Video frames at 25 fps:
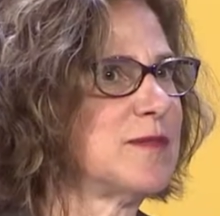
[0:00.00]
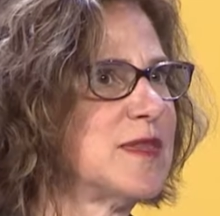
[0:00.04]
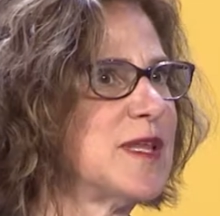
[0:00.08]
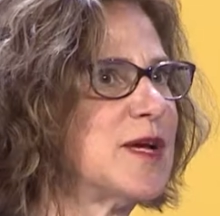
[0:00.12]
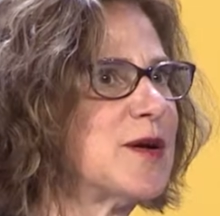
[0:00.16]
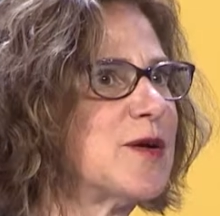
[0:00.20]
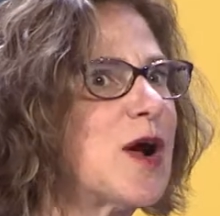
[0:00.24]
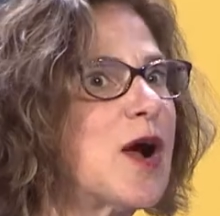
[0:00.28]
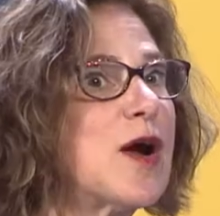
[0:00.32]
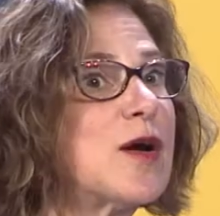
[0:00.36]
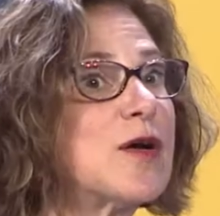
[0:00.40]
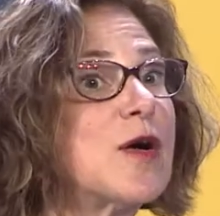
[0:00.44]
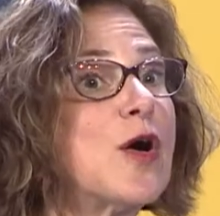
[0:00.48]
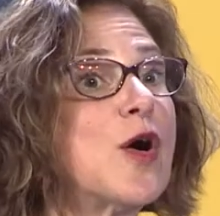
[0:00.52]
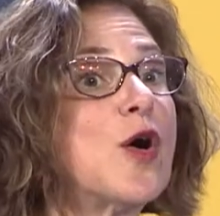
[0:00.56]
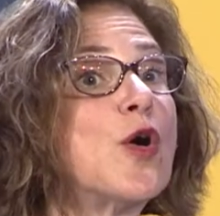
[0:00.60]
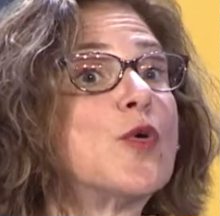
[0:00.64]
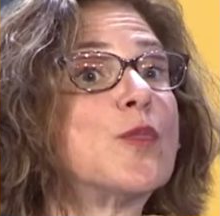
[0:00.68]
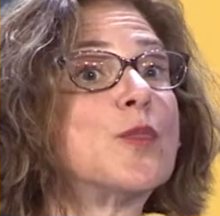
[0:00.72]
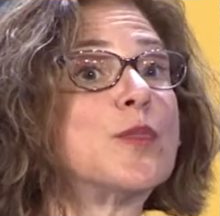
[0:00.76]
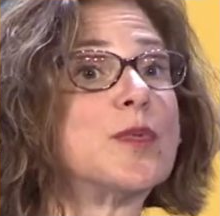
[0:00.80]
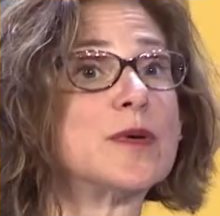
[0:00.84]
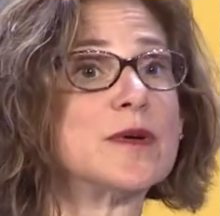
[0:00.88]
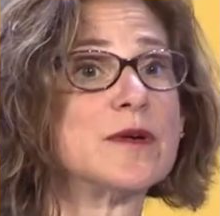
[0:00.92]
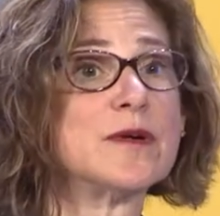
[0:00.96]
They're our
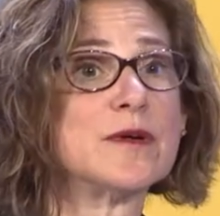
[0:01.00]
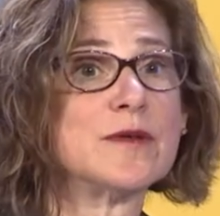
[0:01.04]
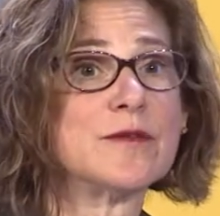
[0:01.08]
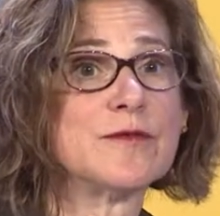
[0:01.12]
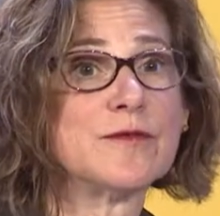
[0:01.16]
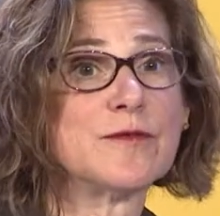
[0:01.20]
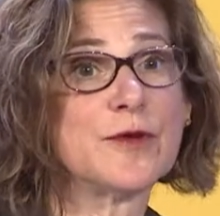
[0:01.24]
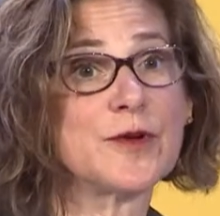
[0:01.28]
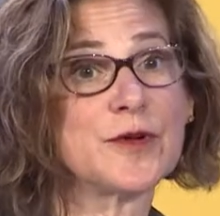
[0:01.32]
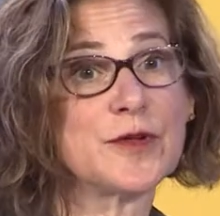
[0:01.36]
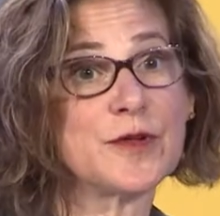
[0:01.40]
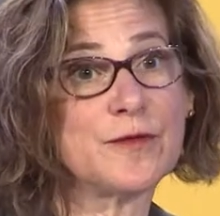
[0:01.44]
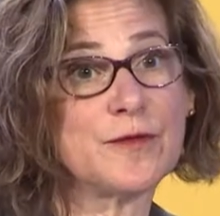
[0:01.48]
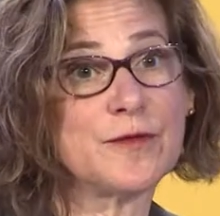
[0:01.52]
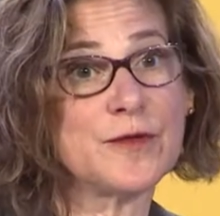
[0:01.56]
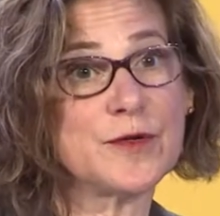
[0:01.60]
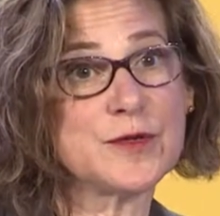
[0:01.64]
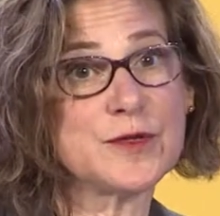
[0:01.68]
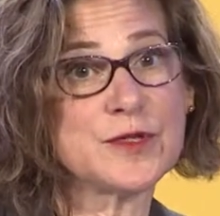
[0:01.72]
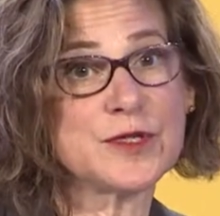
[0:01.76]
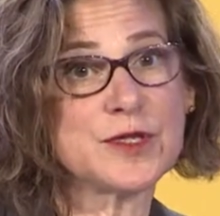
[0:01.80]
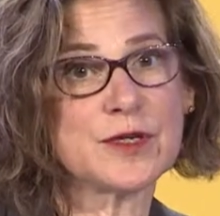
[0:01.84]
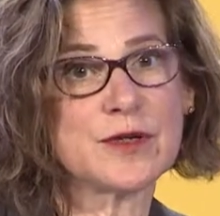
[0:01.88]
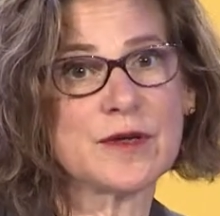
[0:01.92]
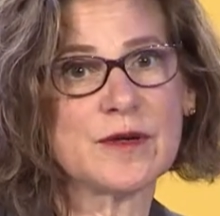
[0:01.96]
hope for the
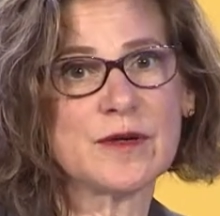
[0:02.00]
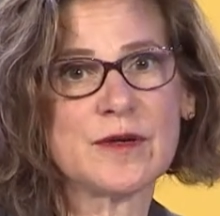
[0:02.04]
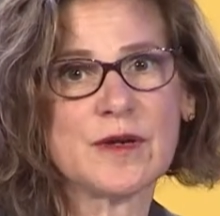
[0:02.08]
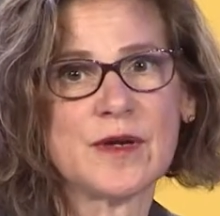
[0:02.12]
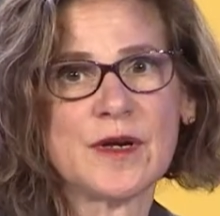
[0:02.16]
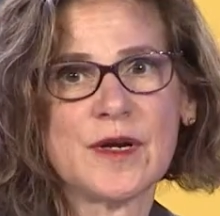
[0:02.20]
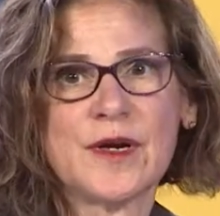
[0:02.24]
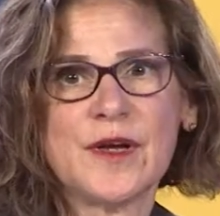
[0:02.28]
future.